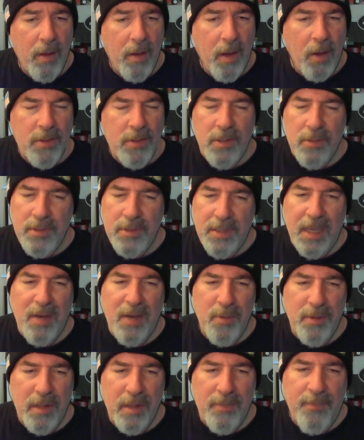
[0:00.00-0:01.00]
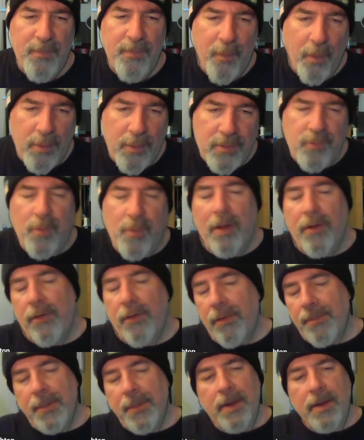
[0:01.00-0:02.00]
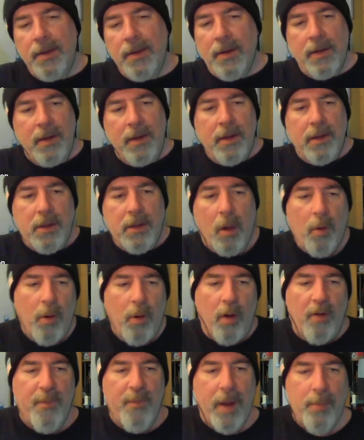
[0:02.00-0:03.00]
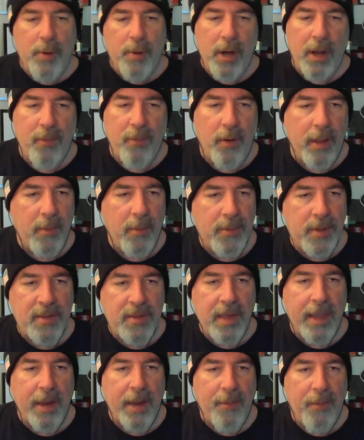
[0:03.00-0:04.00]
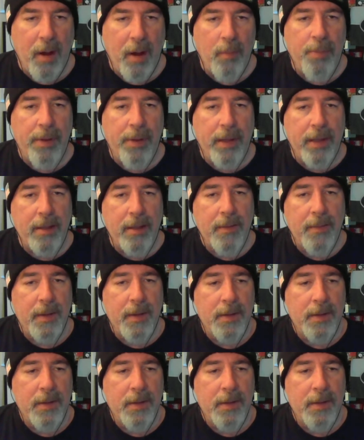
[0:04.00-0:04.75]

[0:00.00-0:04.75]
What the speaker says: Also, Cine was a first rounder. Going off memory, I thought he was a second round pick.